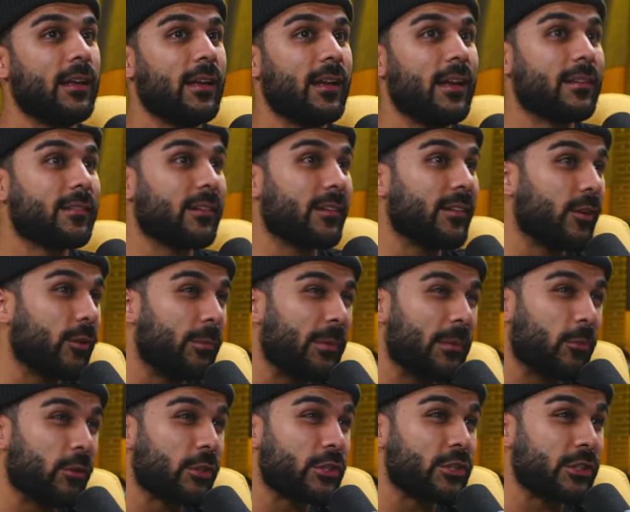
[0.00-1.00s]
it's a little bit
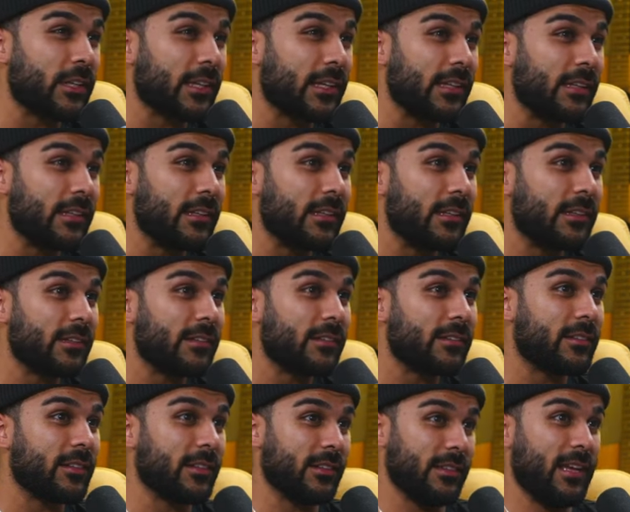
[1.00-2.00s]
more tricky
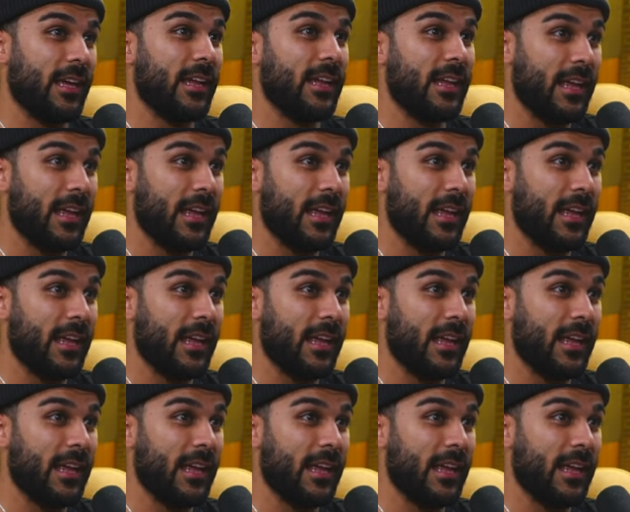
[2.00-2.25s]
to get